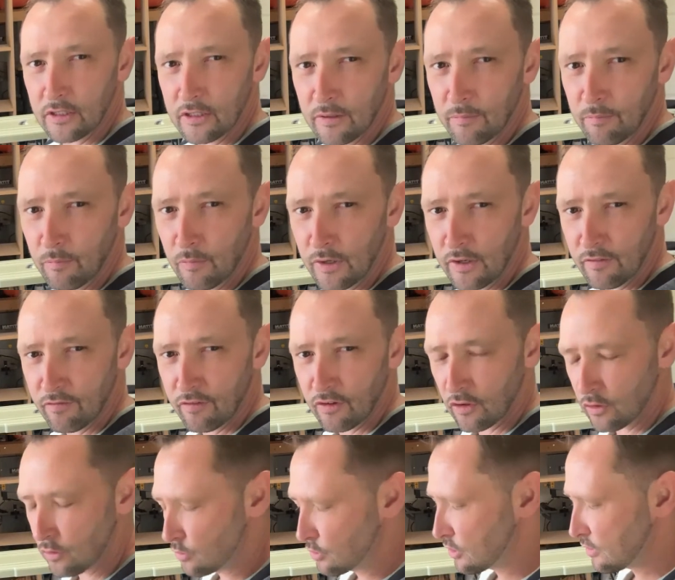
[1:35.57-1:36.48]
didn't we? For
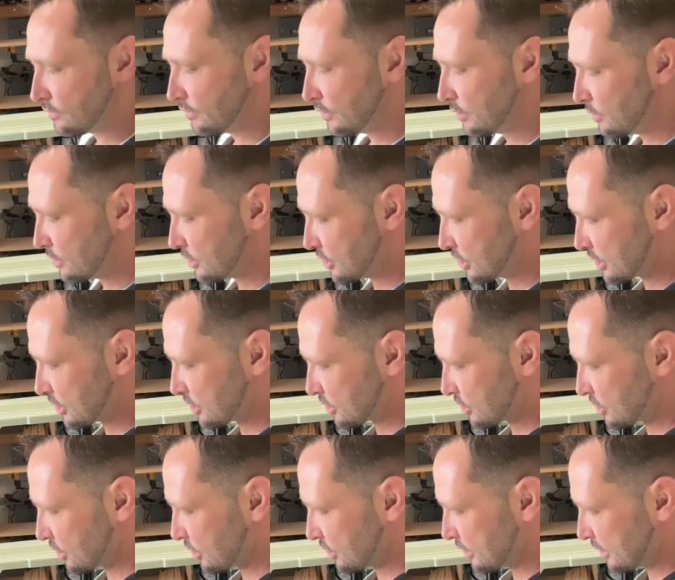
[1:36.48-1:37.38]
those of you who's just
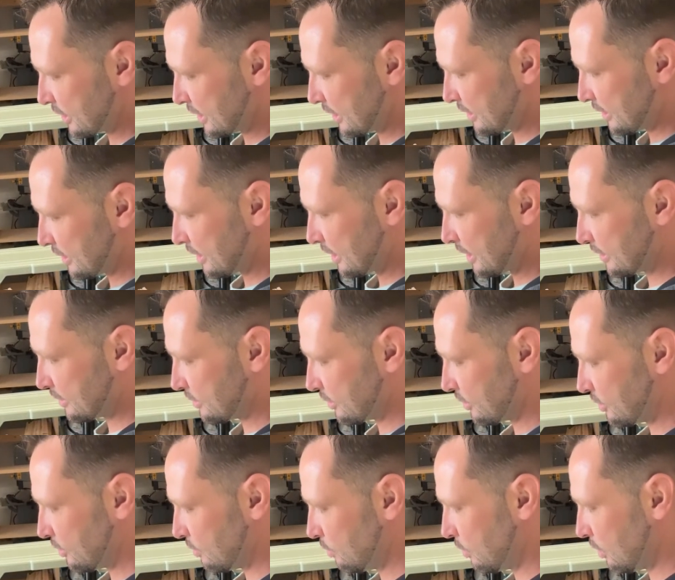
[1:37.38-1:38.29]
joined in and
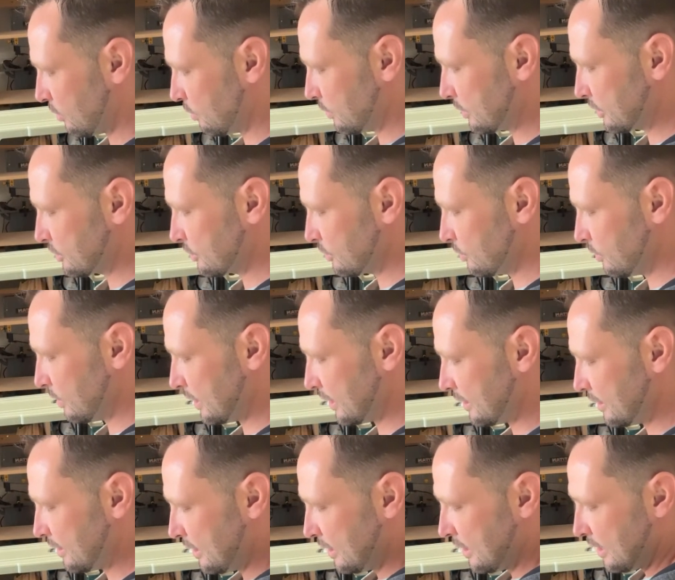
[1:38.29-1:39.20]
don't know what we're
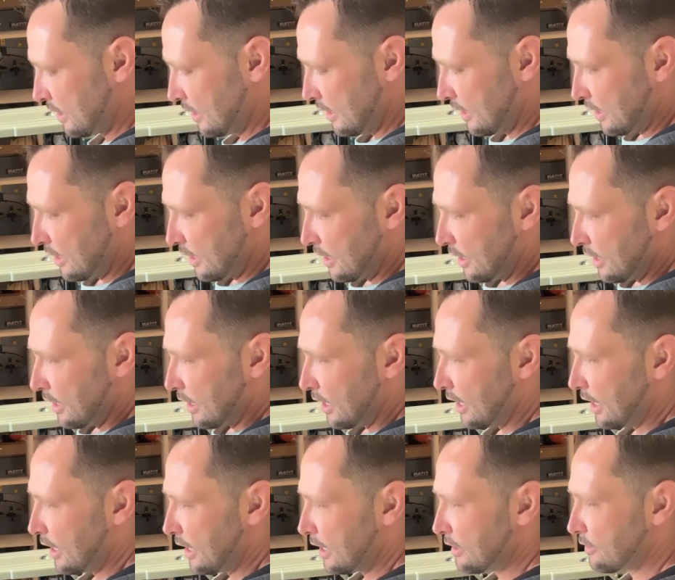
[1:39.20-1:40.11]
doing.
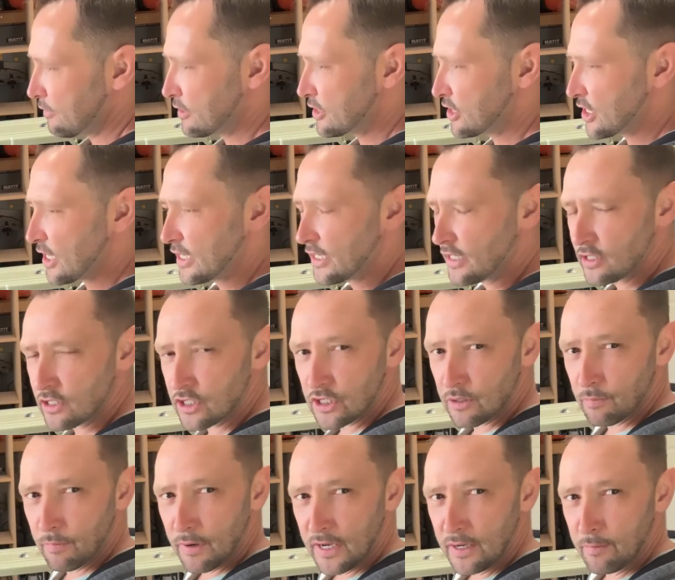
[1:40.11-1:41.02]
I recycled
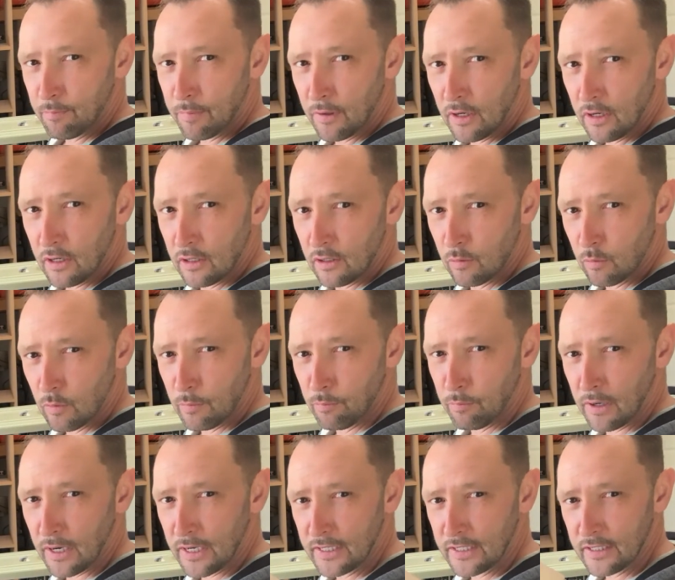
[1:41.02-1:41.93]
some maple, we
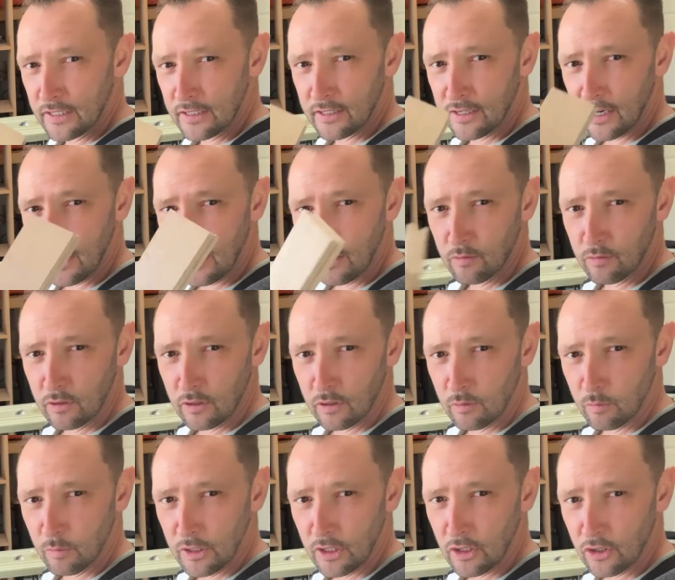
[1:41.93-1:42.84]
planed it down,
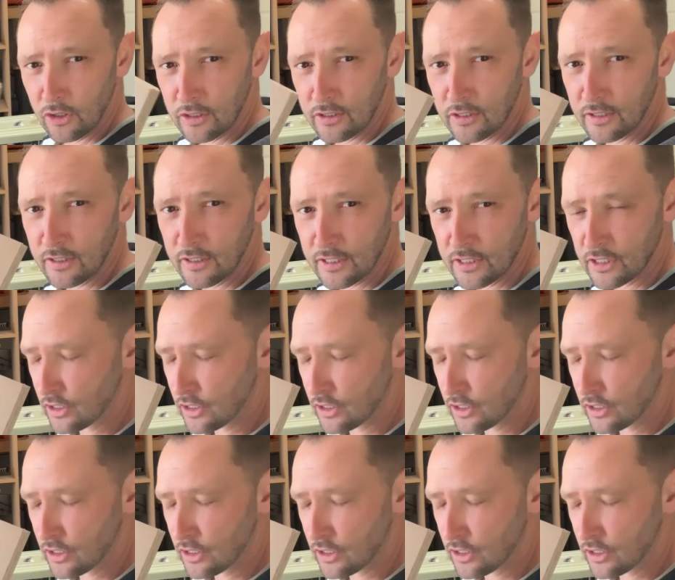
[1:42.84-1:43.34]
we got it to this